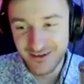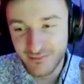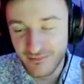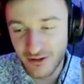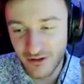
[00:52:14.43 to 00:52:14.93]

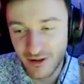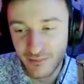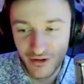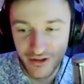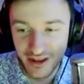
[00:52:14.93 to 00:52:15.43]
So we had a
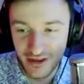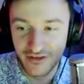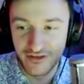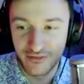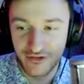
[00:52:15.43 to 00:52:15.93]
bowl of nails and
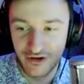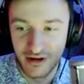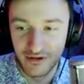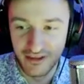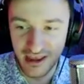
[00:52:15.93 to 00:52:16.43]
some
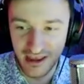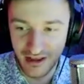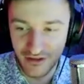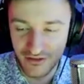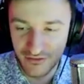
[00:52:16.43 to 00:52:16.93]
scrambled eggs.